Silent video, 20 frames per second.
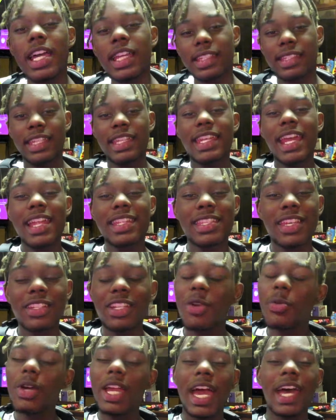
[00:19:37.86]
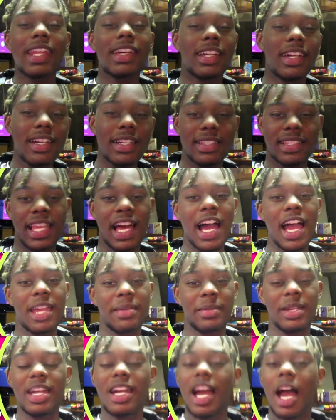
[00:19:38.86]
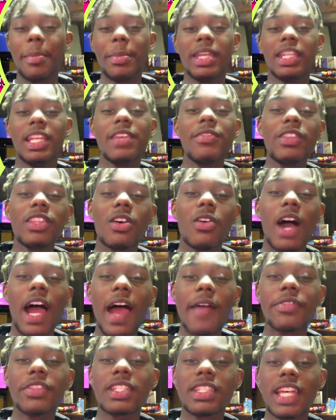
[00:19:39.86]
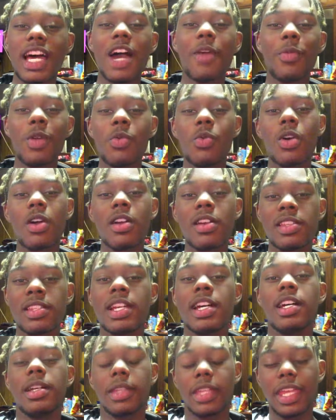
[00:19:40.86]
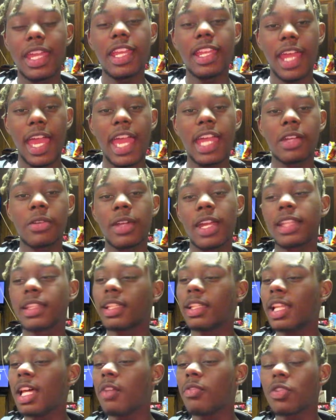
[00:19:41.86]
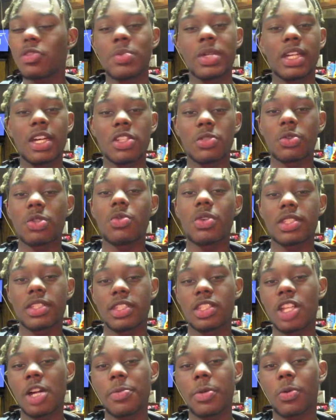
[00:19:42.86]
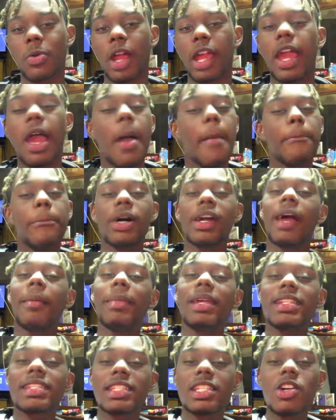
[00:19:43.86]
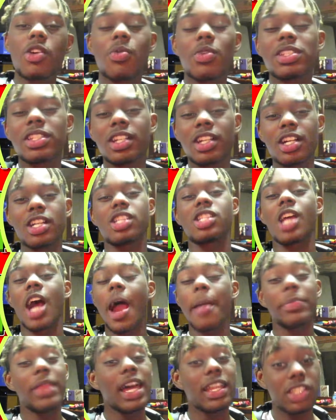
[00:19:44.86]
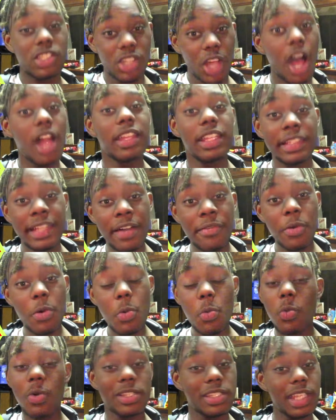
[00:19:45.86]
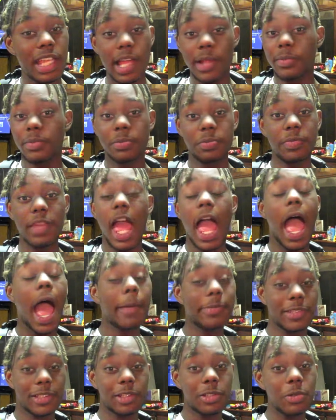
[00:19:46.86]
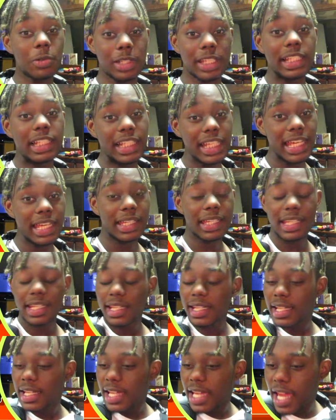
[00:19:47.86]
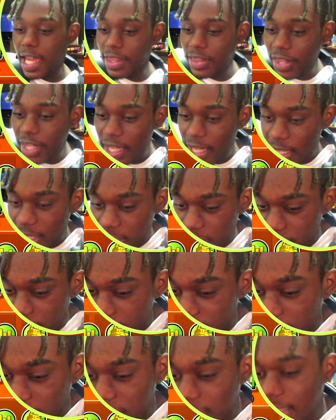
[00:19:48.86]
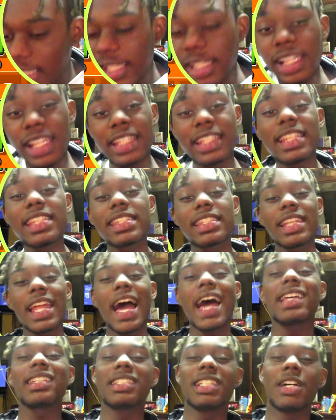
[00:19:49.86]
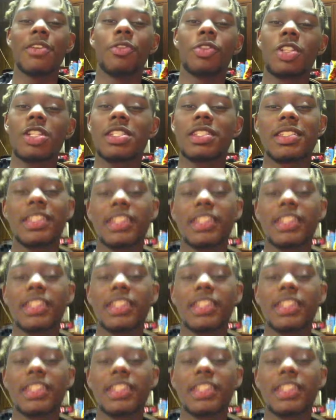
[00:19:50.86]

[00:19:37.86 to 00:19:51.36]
Didn't I tell you, we had a good time. I mean, even though half the time we were getting angry at the levels because we wasn't jumping right. But I mean, still was a good time. That Jolly level was absolutely lit. And then the, the this last level just